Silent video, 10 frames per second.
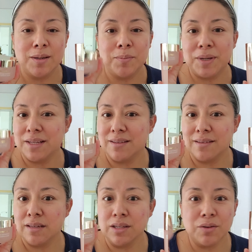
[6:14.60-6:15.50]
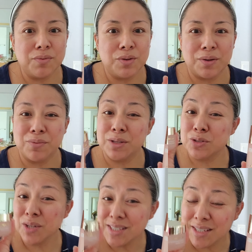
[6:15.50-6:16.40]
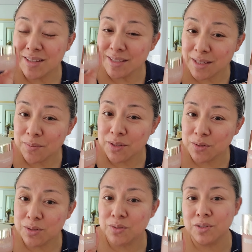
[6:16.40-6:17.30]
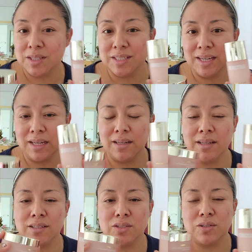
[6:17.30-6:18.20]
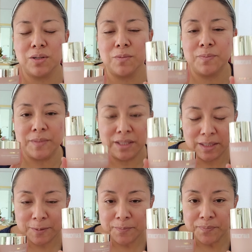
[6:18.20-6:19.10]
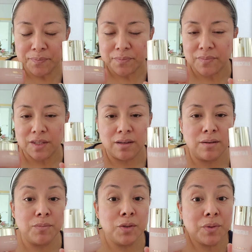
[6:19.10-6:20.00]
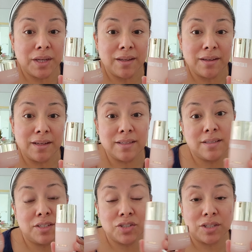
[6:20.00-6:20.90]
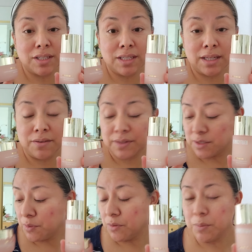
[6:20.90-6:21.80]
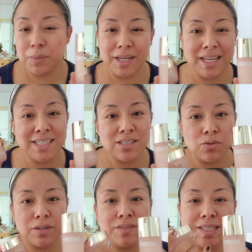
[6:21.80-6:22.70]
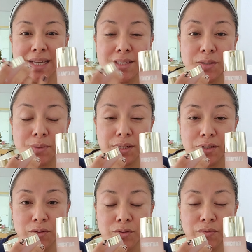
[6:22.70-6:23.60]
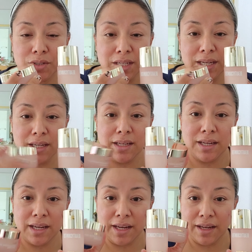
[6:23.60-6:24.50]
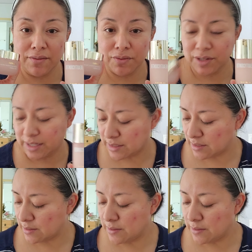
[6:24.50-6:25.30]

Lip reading: But you know, if you have really dry skin, this can be used during the day. So you can essentially kind of experiment, but it is sort of designed to be used for day and for night.